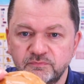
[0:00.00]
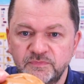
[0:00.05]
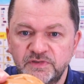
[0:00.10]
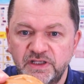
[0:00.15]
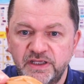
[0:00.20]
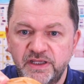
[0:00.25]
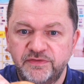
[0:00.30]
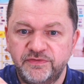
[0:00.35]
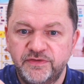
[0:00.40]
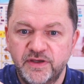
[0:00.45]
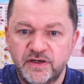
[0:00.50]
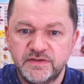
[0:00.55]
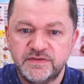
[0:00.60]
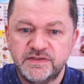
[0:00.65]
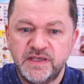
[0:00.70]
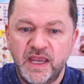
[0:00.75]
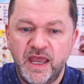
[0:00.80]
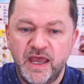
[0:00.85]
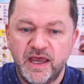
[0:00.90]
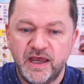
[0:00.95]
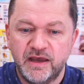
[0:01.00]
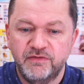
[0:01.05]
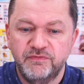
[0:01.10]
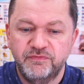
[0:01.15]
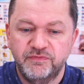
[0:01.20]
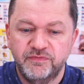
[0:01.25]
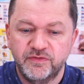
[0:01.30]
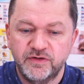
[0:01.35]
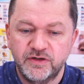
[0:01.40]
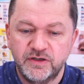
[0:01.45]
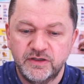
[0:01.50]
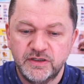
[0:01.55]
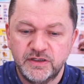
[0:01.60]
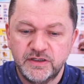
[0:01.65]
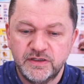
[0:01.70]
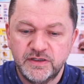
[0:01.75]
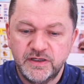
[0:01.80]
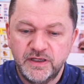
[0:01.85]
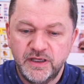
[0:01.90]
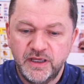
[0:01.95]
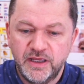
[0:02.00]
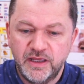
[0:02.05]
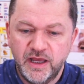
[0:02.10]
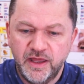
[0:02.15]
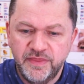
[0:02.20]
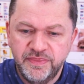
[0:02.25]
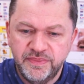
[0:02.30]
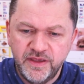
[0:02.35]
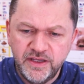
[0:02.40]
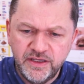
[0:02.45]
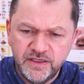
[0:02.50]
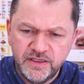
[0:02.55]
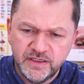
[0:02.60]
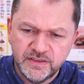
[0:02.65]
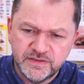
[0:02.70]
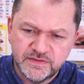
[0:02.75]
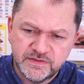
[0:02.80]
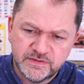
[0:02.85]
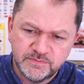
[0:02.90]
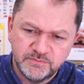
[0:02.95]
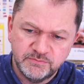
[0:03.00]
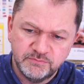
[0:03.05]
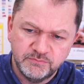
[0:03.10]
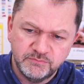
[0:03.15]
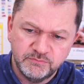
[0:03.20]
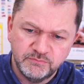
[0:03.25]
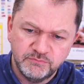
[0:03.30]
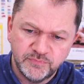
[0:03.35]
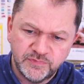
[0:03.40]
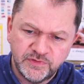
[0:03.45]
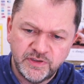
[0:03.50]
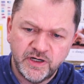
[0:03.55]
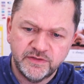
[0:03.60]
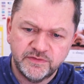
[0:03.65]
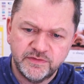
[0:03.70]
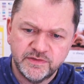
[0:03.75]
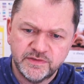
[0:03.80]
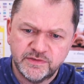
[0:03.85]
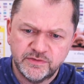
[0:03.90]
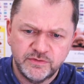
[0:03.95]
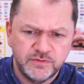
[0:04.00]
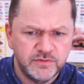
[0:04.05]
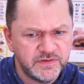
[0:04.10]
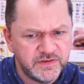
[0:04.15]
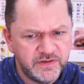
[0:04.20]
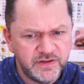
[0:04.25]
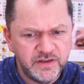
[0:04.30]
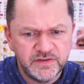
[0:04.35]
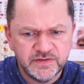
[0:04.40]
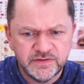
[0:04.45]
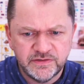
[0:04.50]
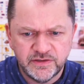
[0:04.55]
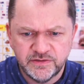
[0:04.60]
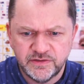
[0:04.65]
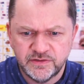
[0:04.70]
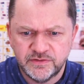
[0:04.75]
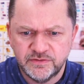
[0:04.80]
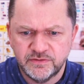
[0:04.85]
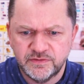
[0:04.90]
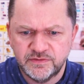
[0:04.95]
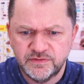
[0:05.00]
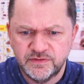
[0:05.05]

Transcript: it does have, I think it's tartar sauce. I think it's tartar sauce